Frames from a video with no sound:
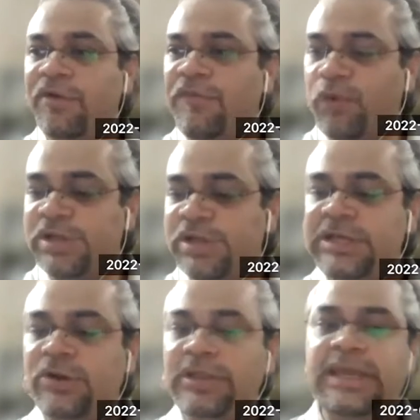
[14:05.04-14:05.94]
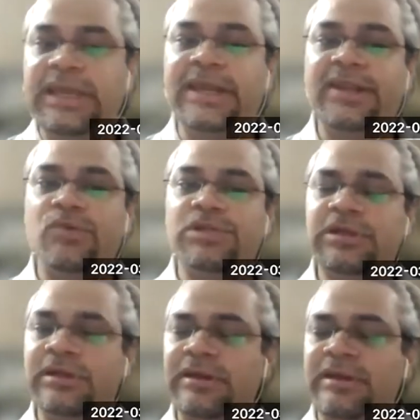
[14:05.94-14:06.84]
focusing on the end
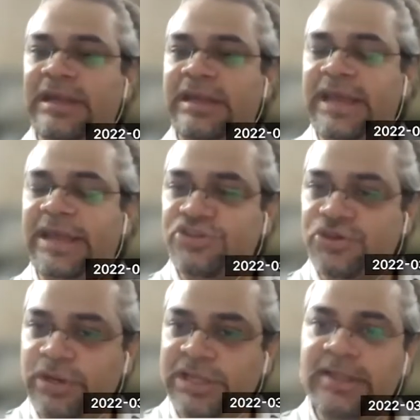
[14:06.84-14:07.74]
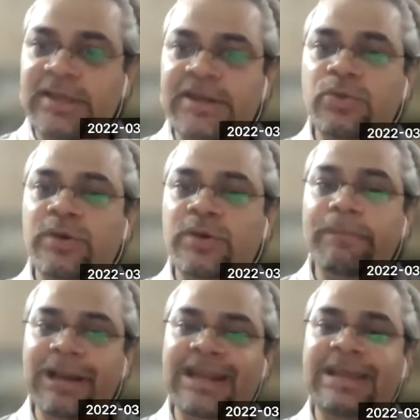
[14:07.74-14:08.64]
user, ensuring that you are
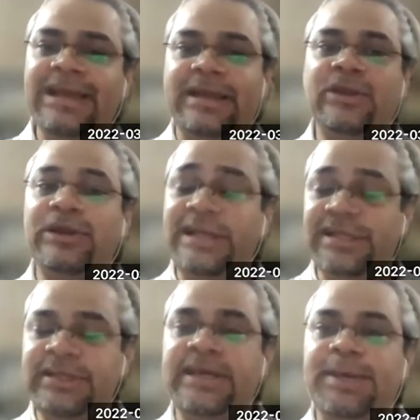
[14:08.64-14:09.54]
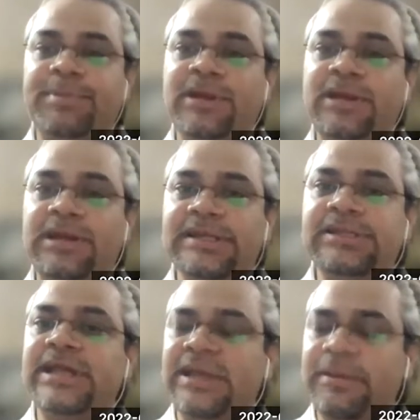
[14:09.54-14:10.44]
building in your testing
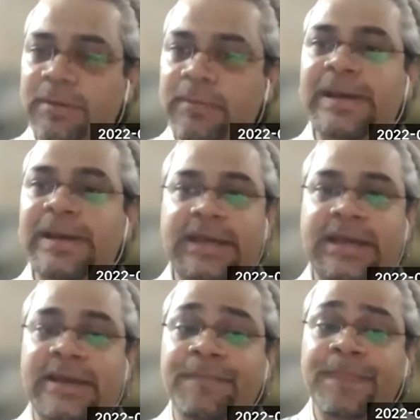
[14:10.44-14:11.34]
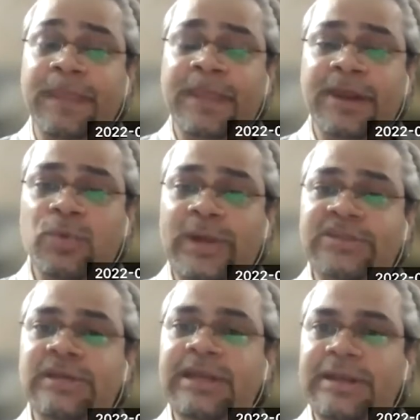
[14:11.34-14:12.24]
capabilities enabled by AI to
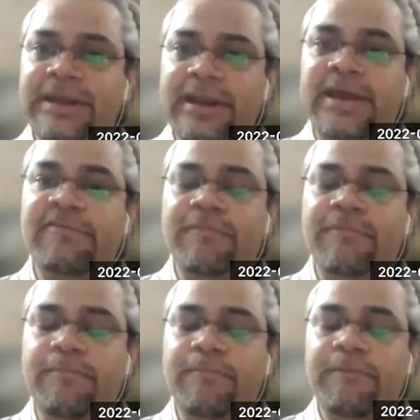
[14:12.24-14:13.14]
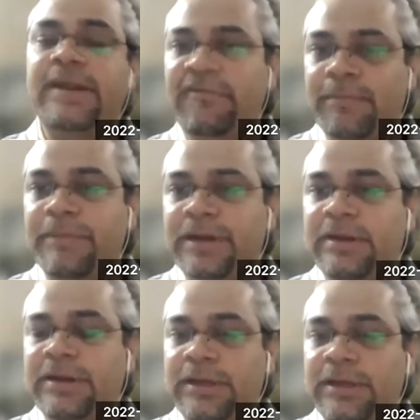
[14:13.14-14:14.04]
actually drive better
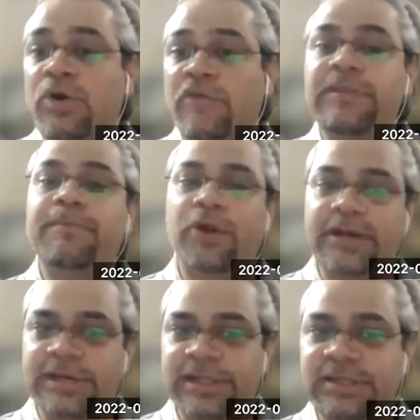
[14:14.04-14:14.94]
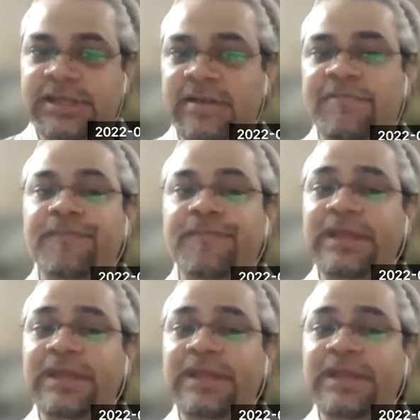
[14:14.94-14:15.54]
development of the product itself.